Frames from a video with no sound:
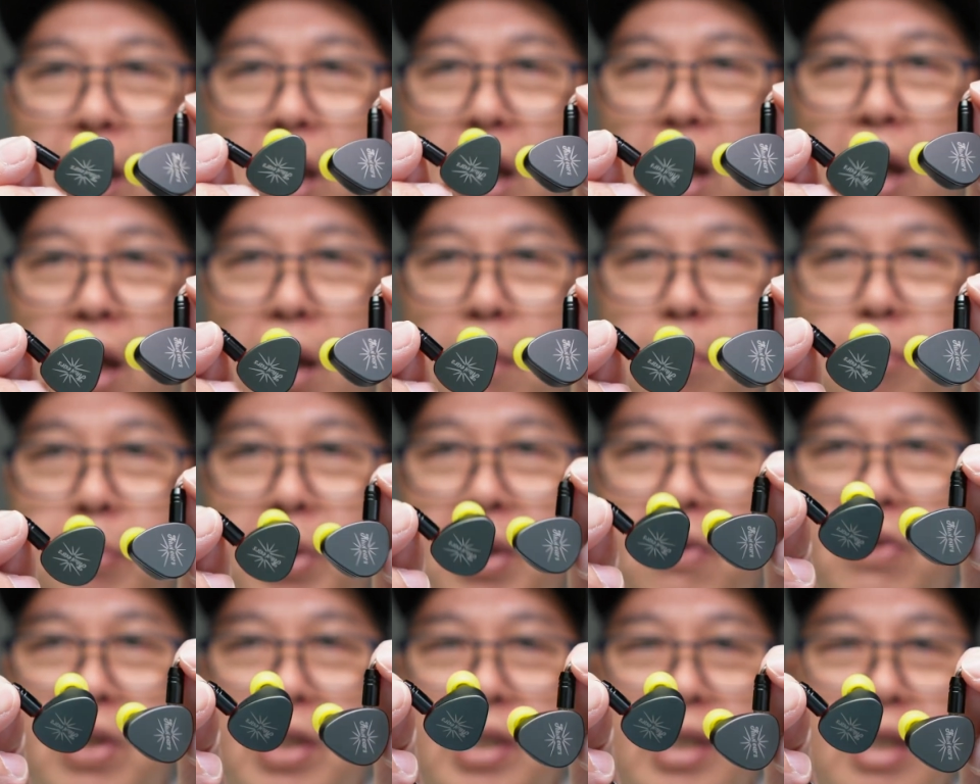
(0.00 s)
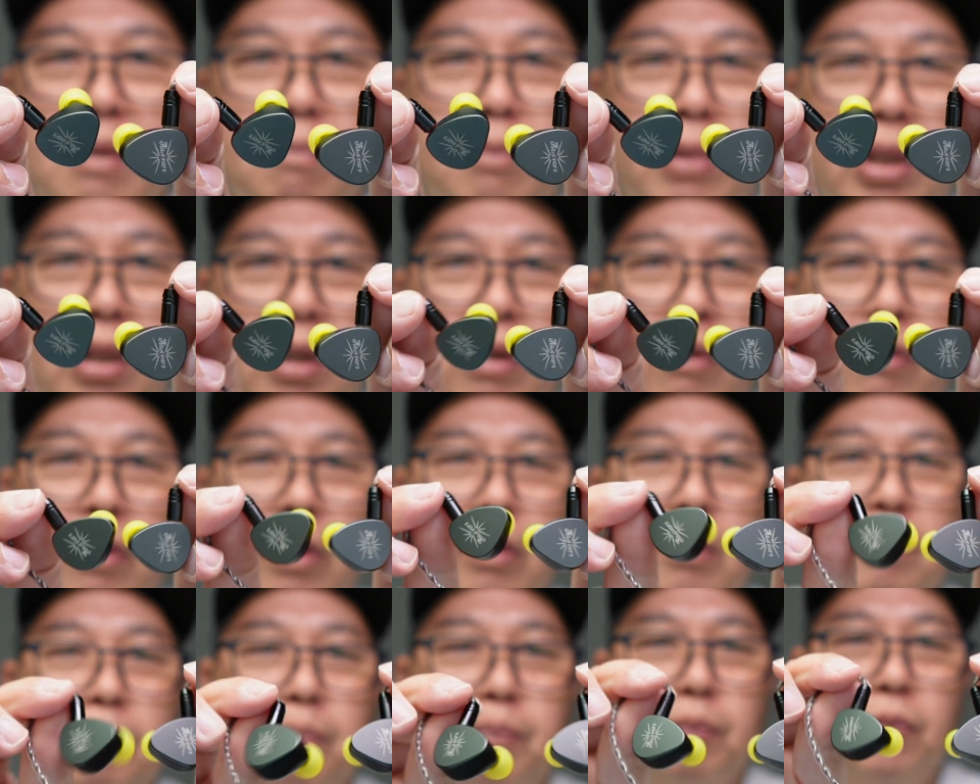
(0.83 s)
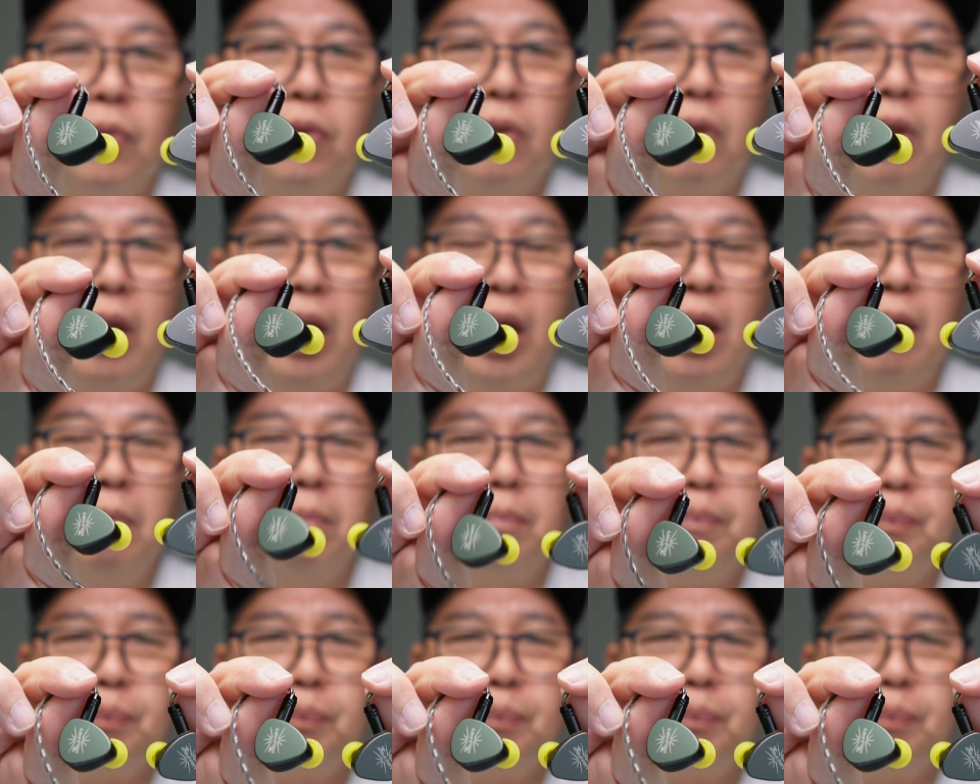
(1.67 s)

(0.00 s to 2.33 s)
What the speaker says: PVC material, okay?